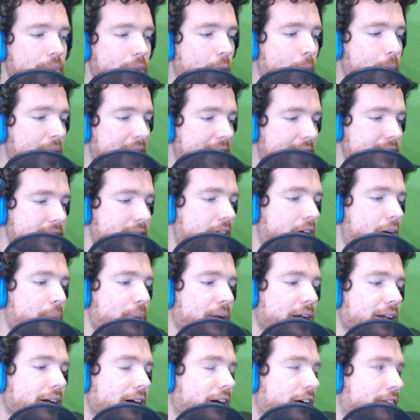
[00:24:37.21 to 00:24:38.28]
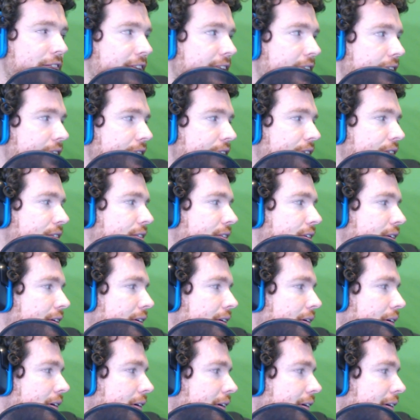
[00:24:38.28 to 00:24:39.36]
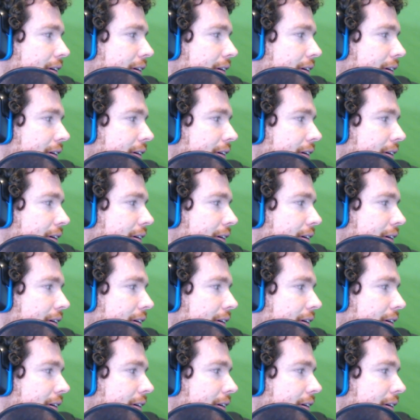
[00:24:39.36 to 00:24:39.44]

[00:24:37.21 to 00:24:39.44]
main topic of this